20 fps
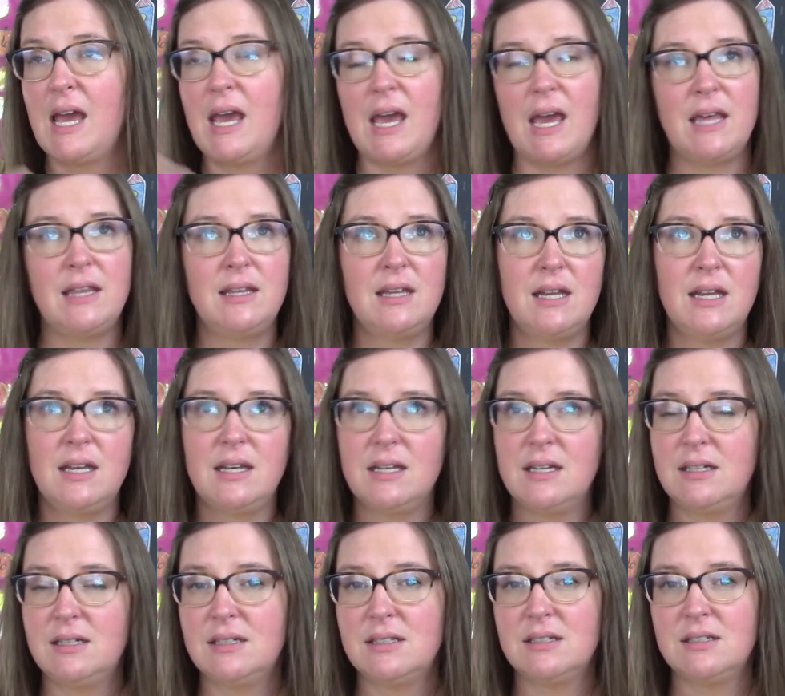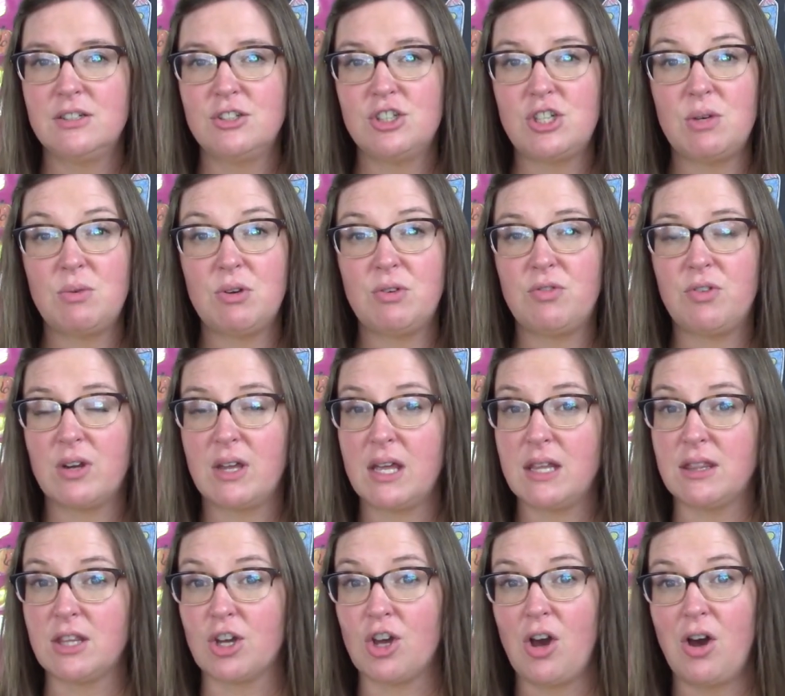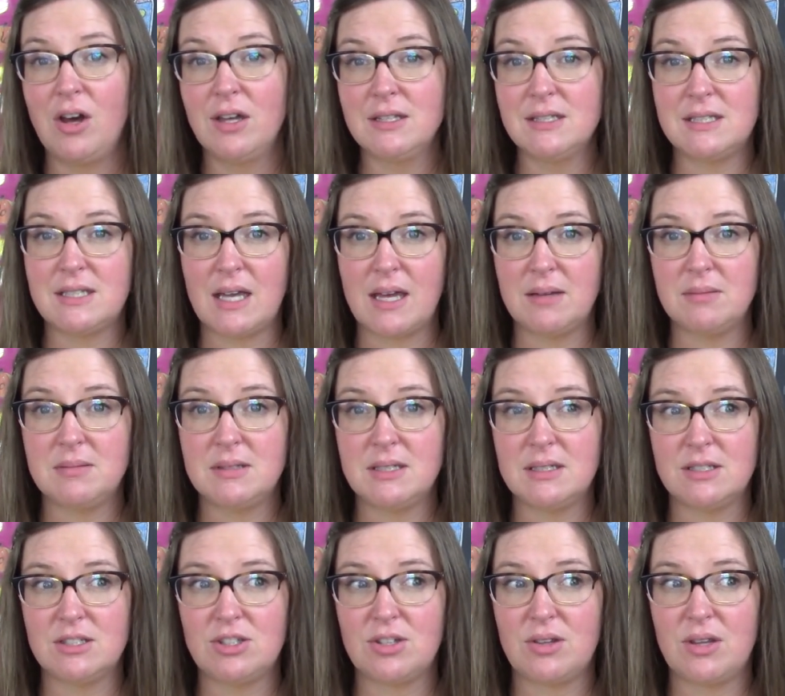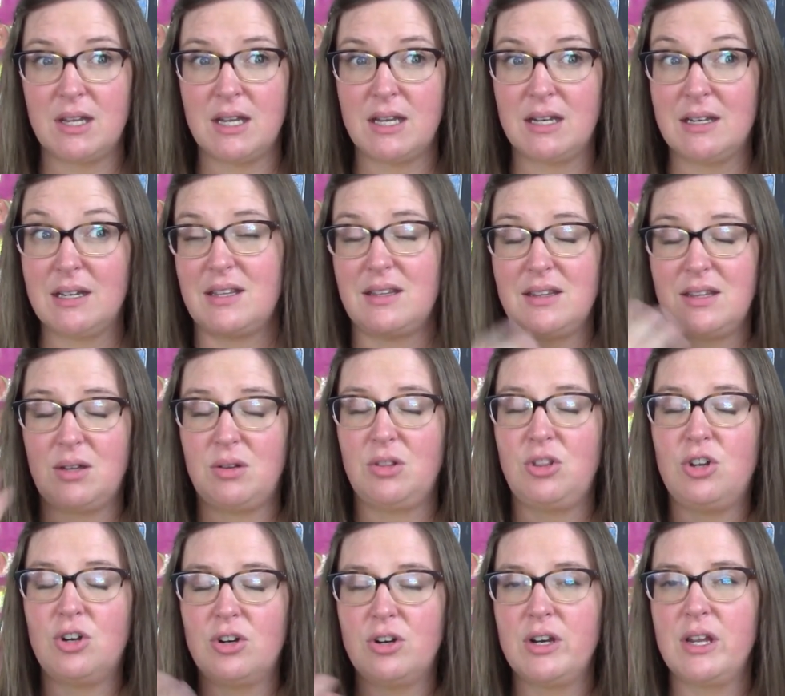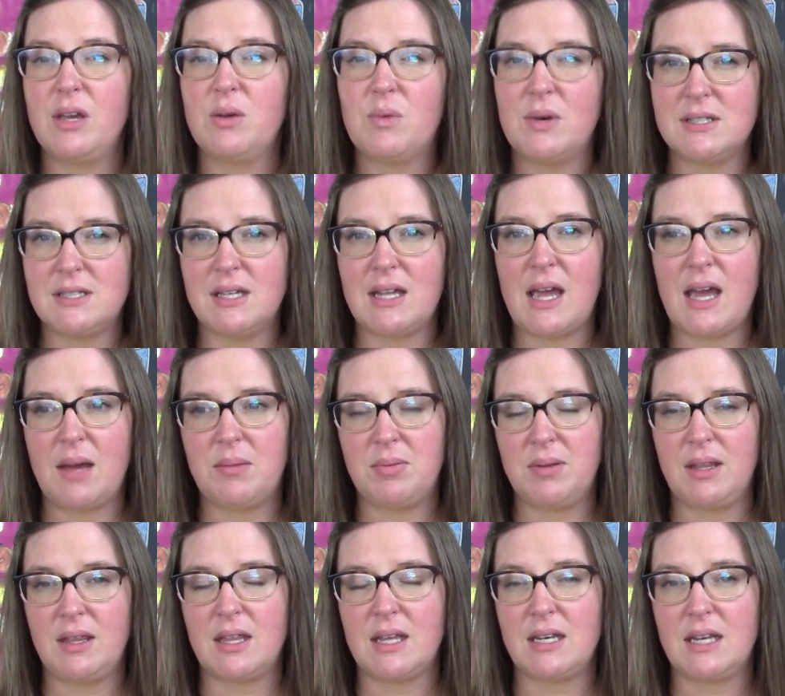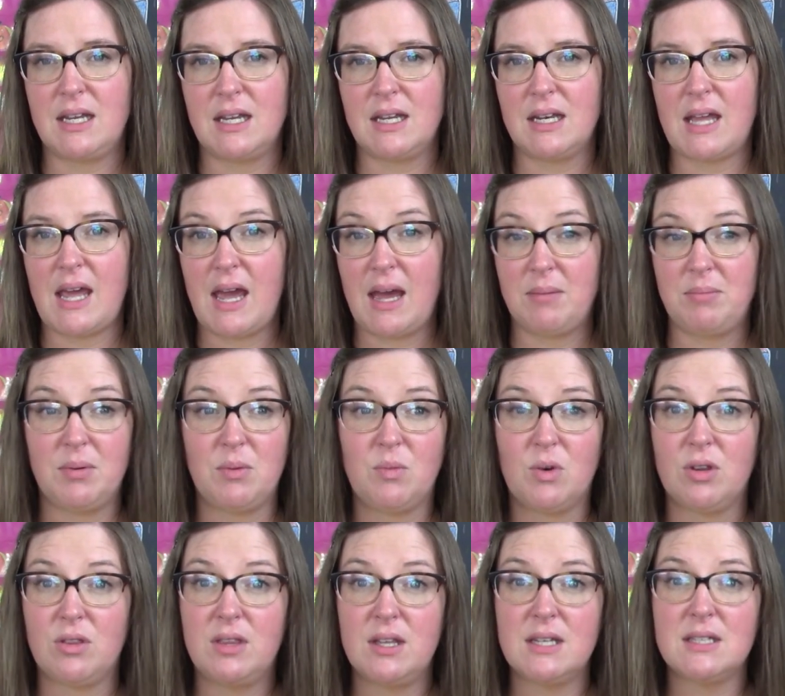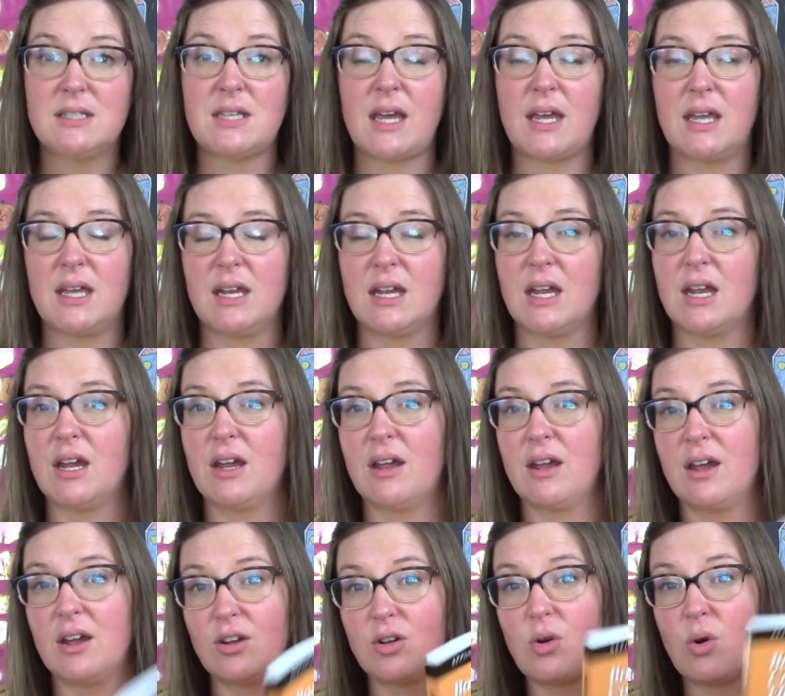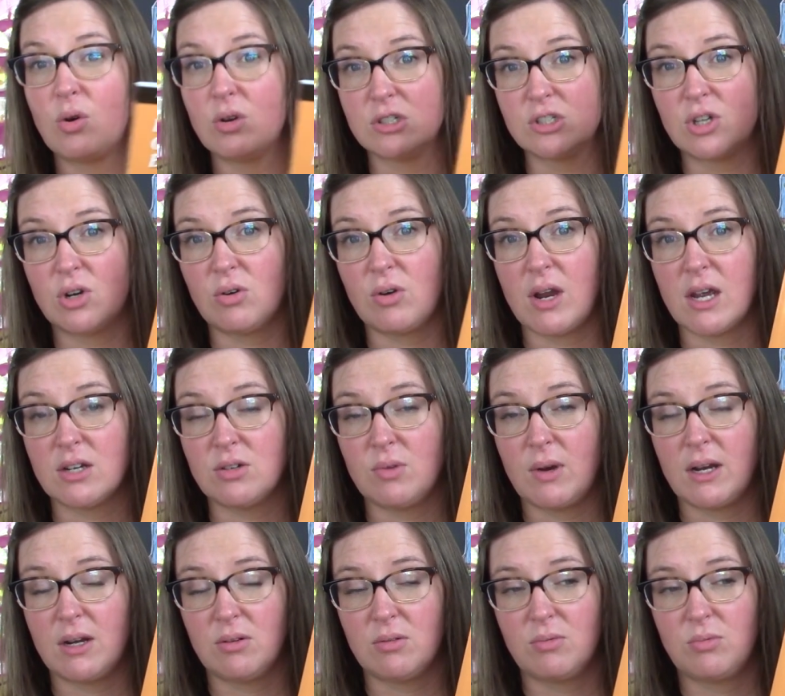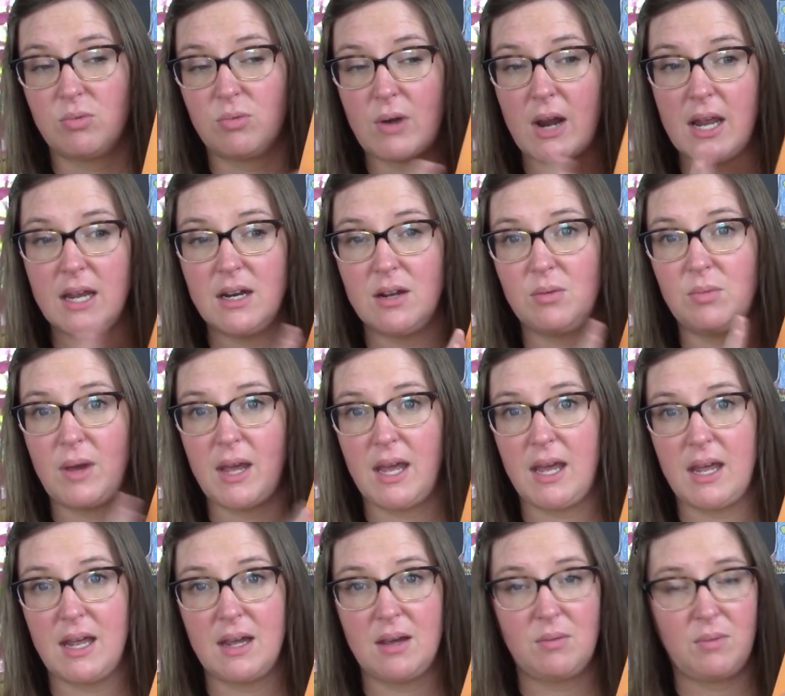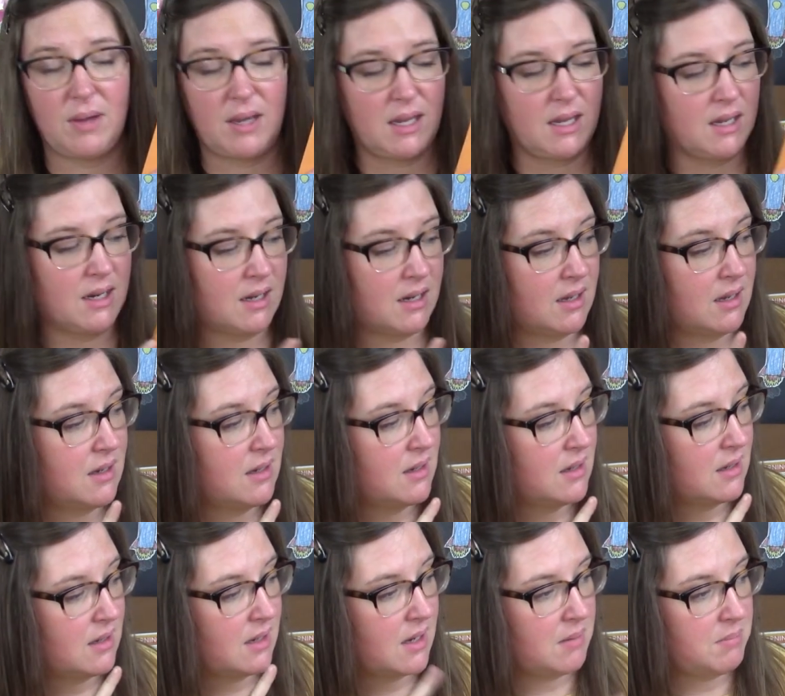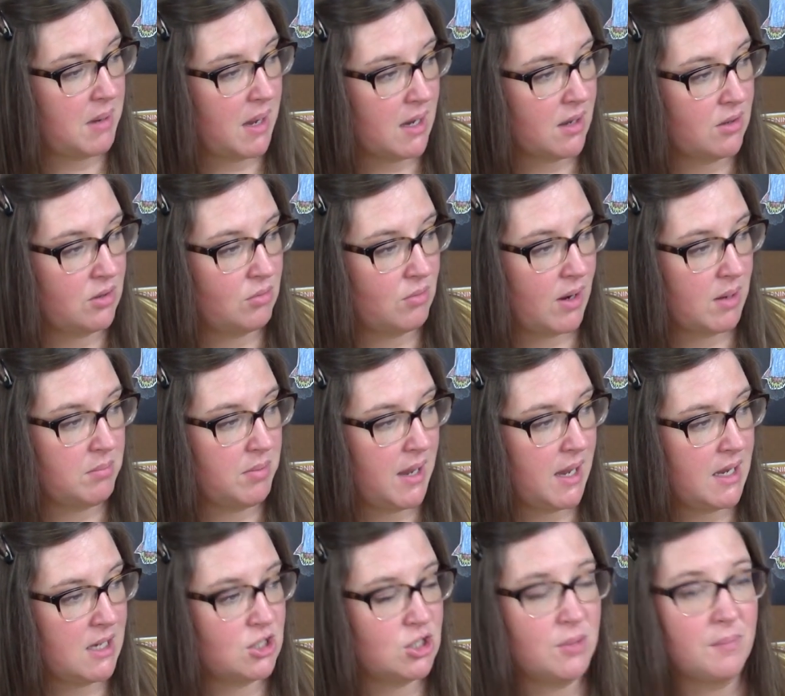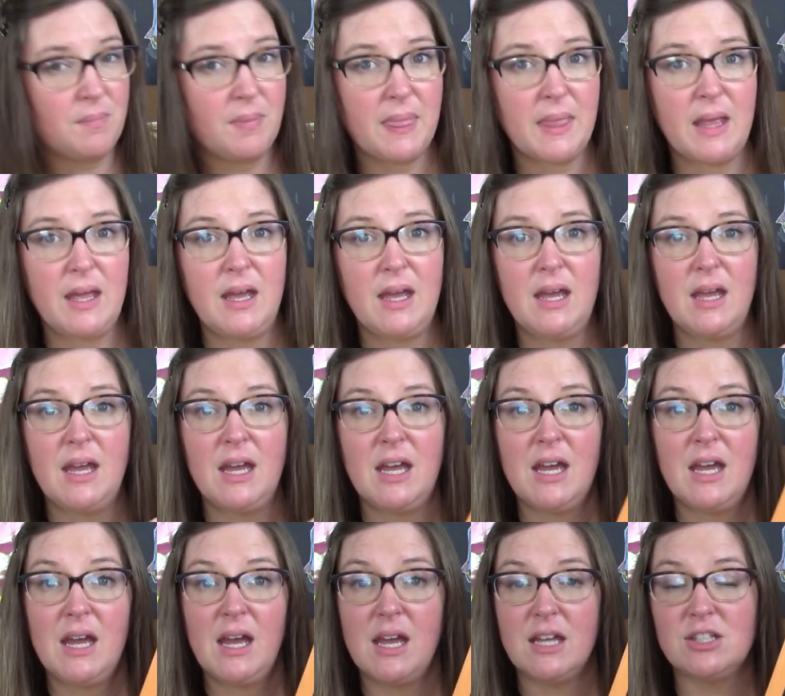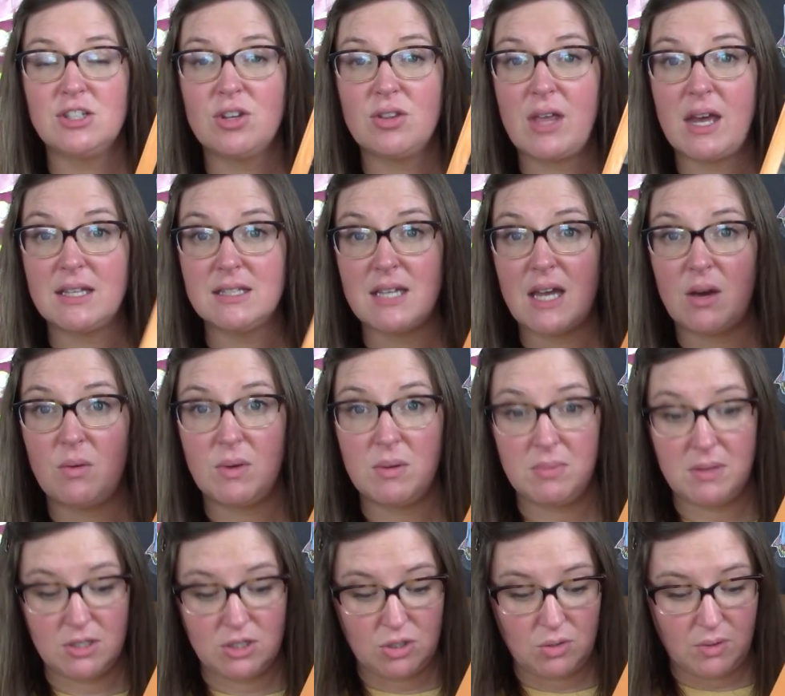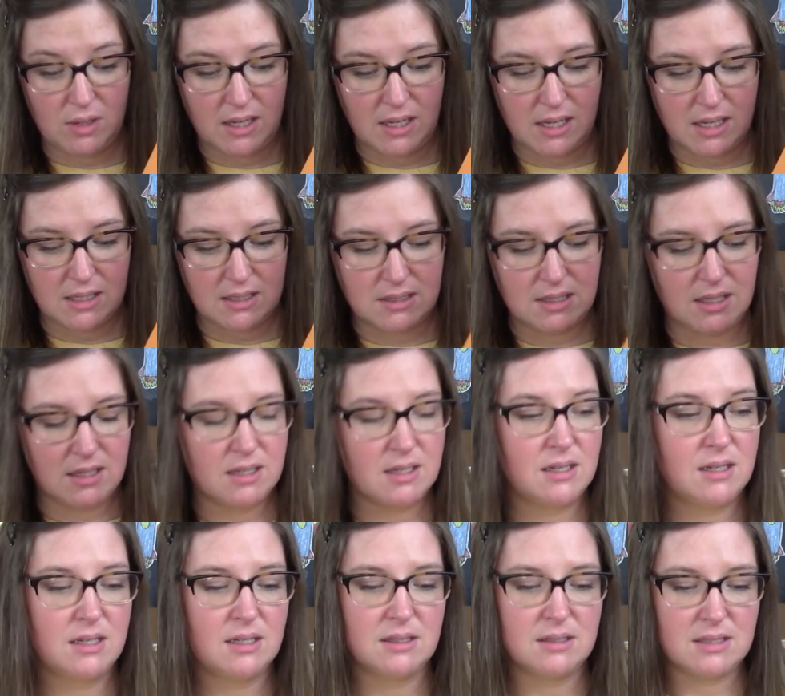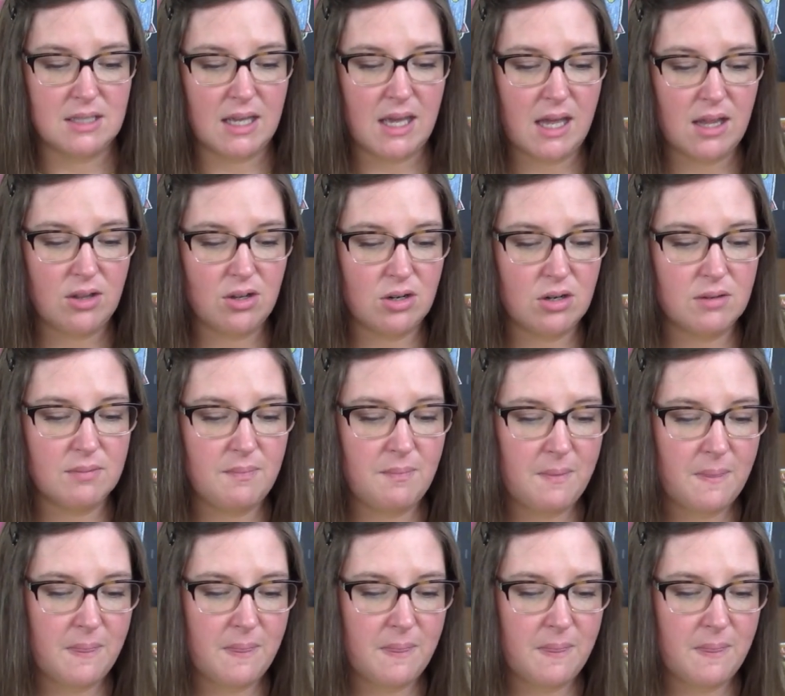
and then she would forget the concept. And so then the learning wasn't happening that needed to happen. Where this, I can course correct right, right away and we can get back on the right page. And so that's how we've been doing it together.